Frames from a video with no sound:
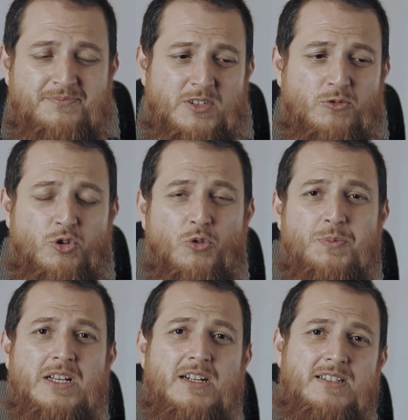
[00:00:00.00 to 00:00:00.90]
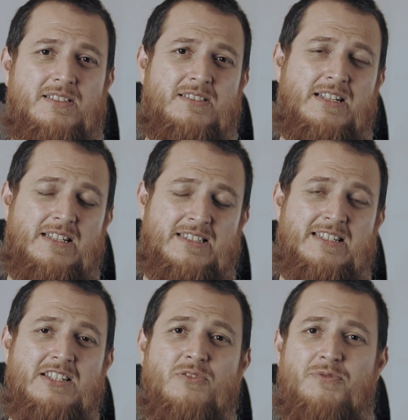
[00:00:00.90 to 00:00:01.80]
Utopia, the
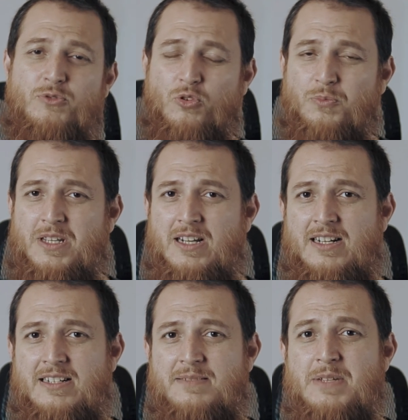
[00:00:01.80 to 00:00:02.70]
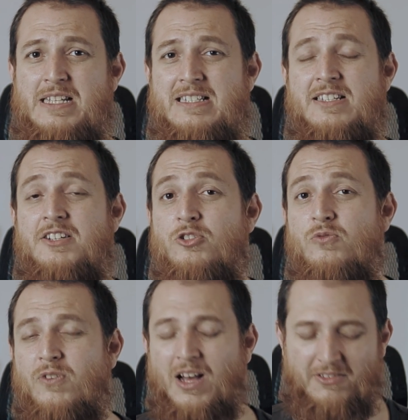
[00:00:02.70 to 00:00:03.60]
city of Ethiopia, and it means new
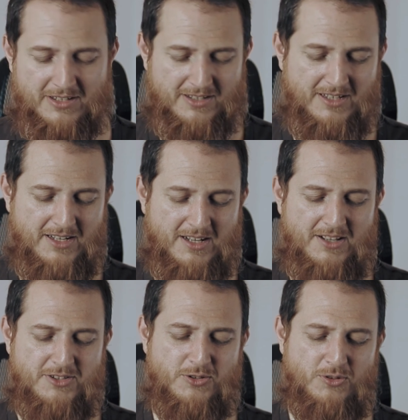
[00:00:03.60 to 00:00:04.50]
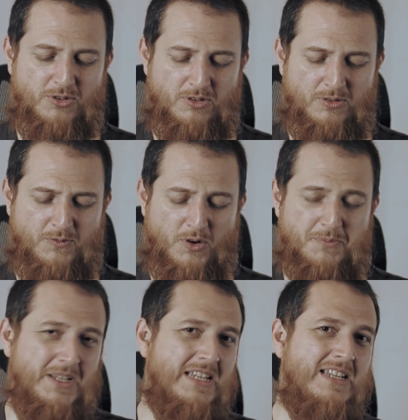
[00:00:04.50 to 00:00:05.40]
flower. So for
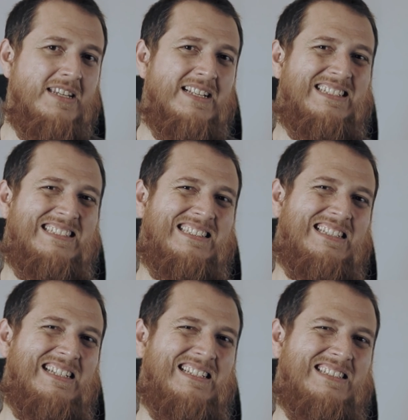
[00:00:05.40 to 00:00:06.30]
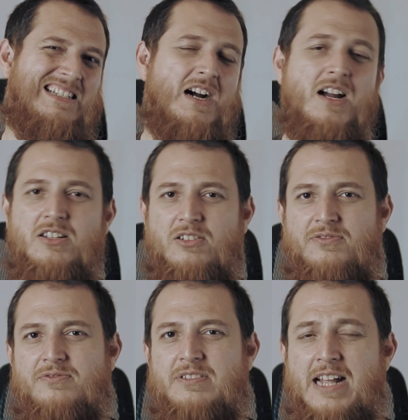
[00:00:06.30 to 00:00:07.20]
me, it is a kind
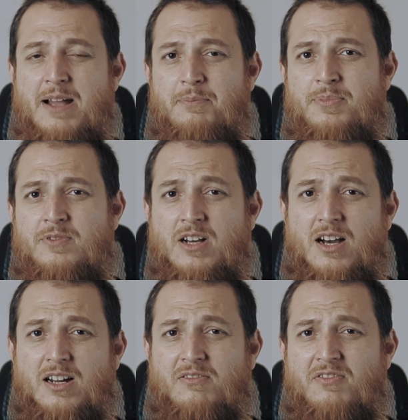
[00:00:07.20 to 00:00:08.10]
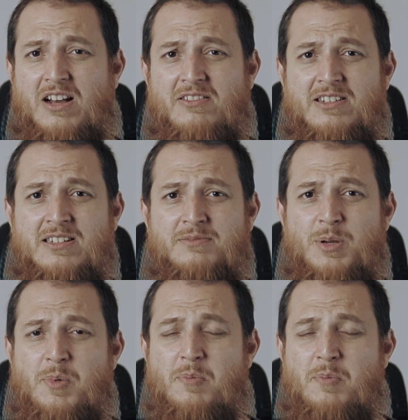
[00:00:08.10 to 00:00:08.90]
of damp, dark flower, maybe